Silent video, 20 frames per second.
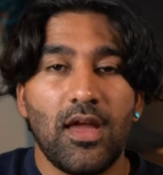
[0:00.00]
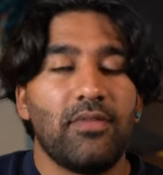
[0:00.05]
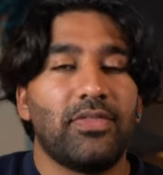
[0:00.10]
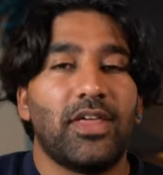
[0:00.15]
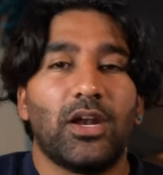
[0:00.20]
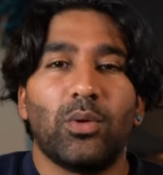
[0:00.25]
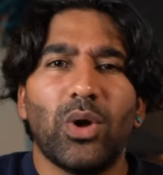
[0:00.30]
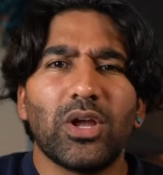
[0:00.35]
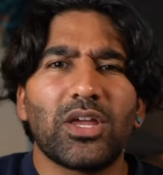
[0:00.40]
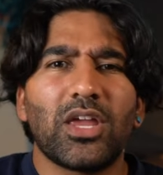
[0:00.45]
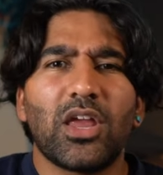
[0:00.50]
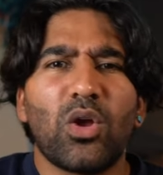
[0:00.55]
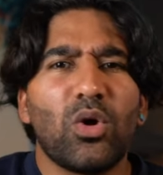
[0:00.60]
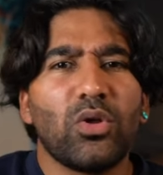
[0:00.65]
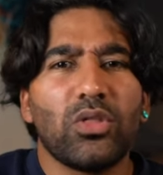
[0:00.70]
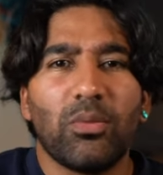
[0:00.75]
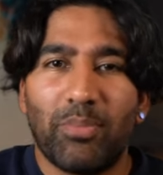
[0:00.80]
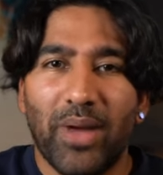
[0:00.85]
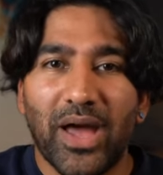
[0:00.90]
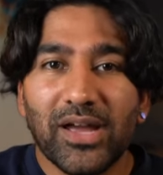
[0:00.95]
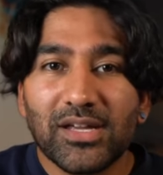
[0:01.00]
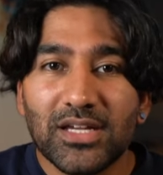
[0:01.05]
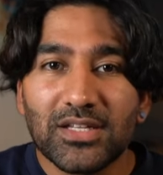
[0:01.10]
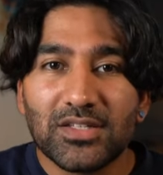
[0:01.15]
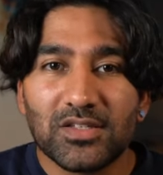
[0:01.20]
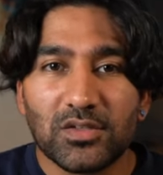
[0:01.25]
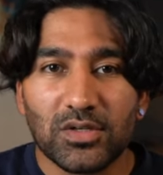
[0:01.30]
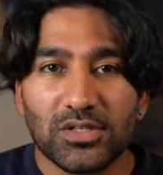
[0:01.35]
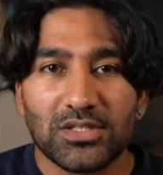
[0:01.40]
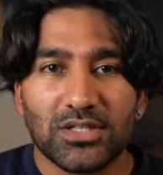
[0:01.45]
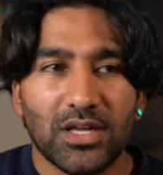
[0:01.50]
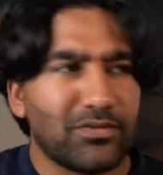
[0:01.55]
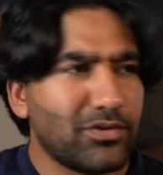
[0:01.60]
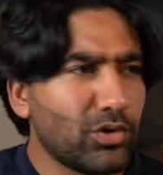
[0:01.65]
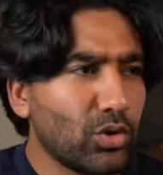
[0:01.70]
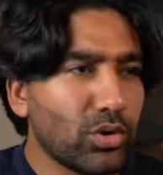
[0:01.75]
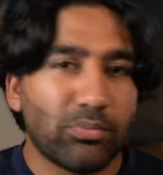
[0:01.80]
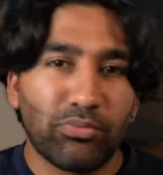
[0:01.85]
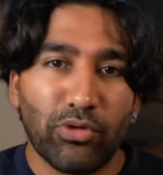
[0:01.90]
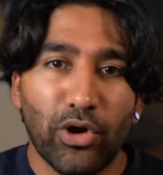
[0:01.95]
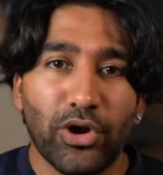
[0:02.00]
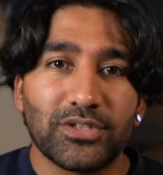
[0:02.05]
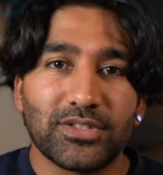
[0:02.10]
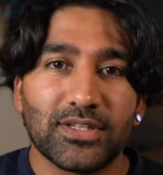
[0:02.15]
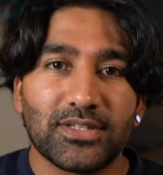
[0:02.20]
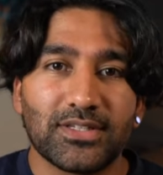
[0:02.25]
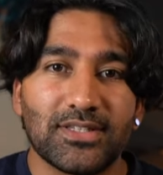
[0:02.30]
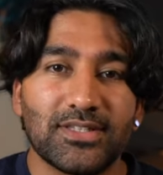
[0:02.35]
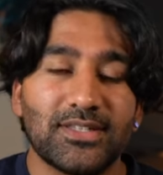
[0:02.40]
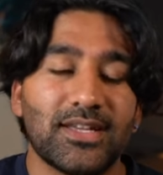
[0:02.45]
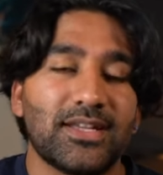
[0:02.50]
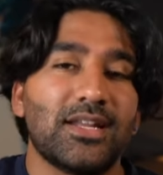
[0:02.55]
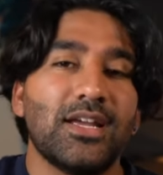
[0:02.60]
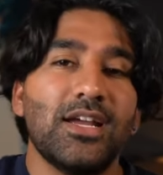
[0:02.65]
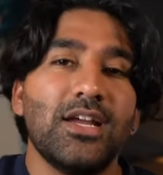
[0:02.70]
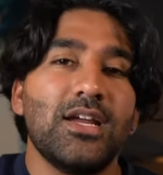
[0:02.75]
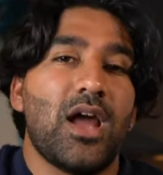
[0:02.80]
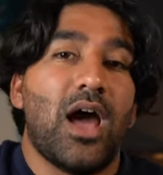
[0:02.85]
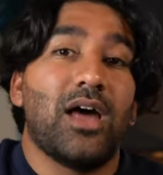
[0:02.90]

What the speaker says: that are working all the back end sort of stuff and all the processes that